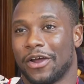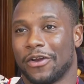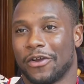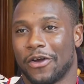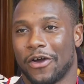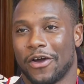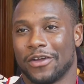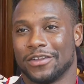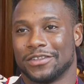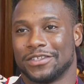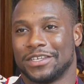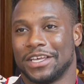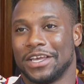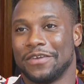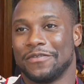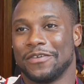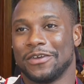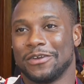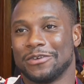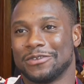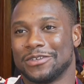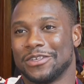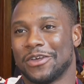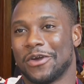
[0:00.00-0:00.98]
On, on TV,
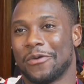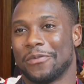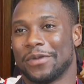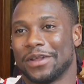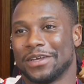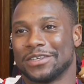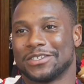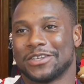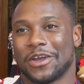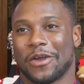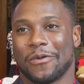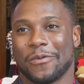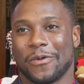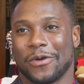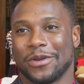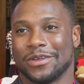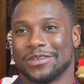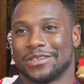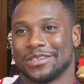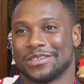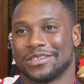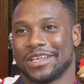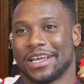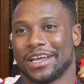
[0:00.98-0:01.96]
you see the opening
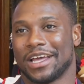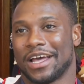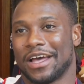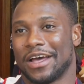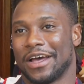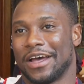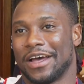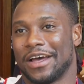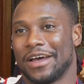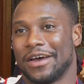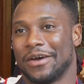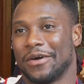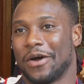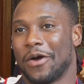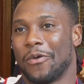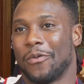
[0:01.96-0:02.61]
ceremonies is like a,